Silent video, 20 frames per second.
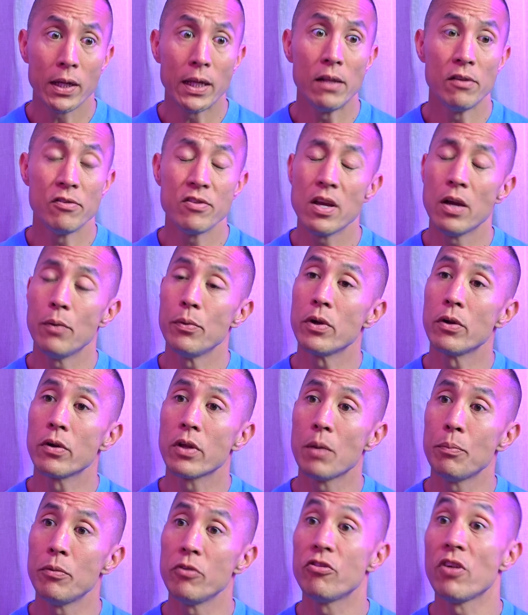Hills, yeah. We've got a
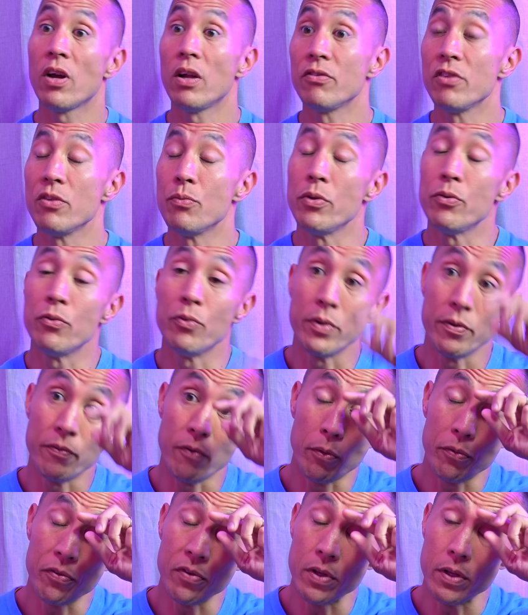couple of charities which we've
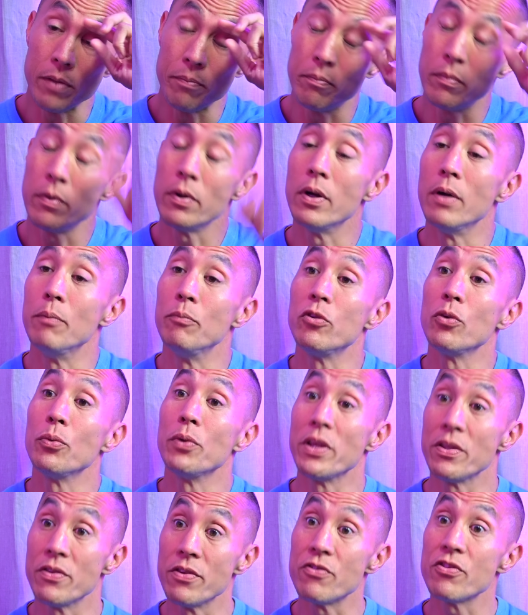obviously
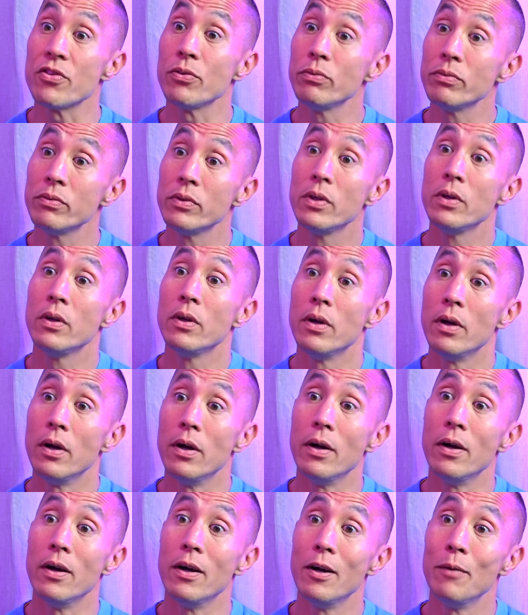donated to.
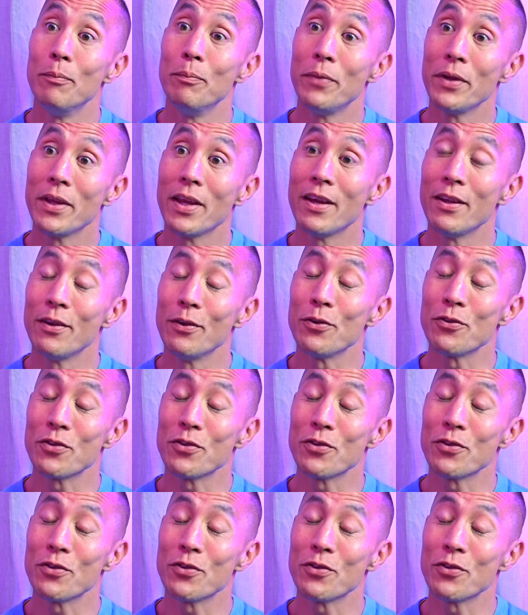But yeah, no, it's